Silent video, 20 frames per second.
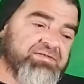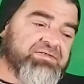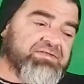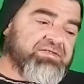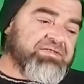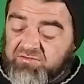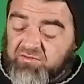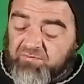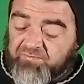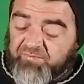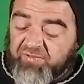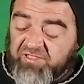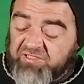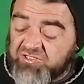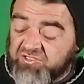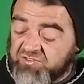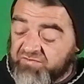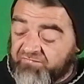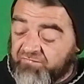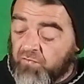It's got
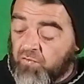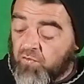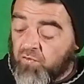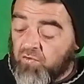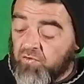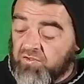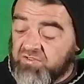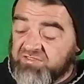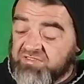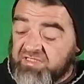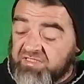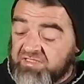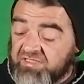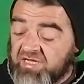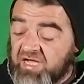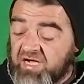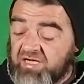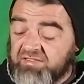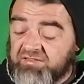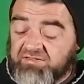pictures of orcs and
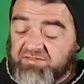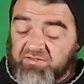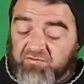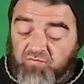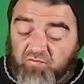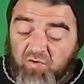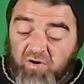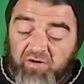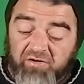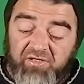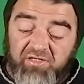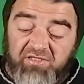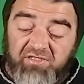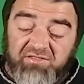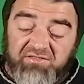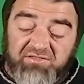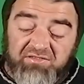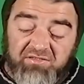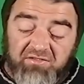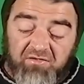knights and
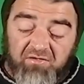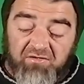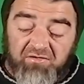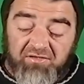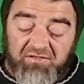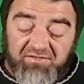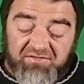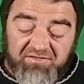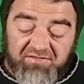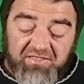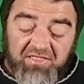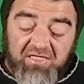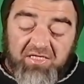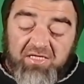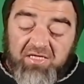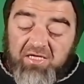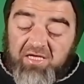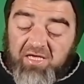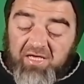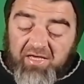warriors on it
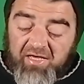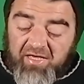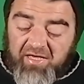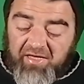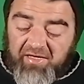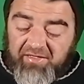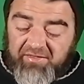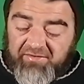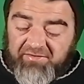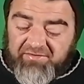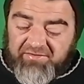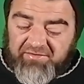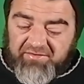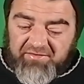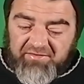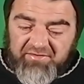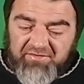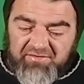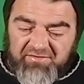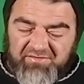and
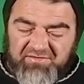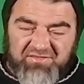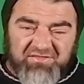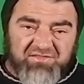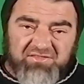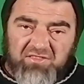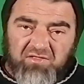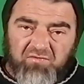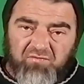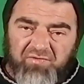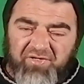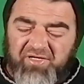it's so